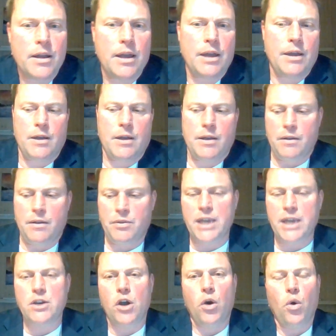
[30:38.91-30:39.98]

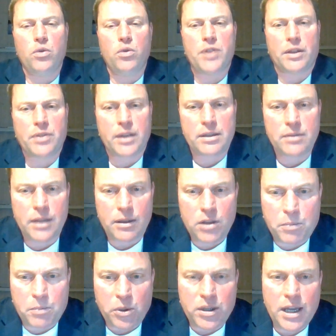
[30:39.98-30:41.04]
they know that
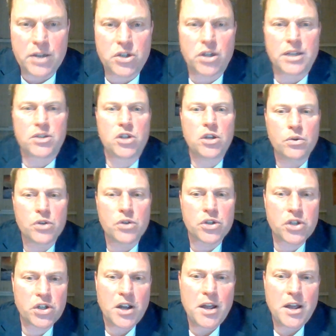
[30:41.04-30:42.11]
the potential is
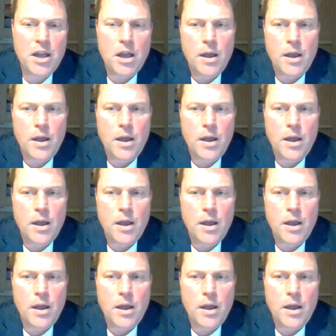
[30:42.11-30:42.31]
huge,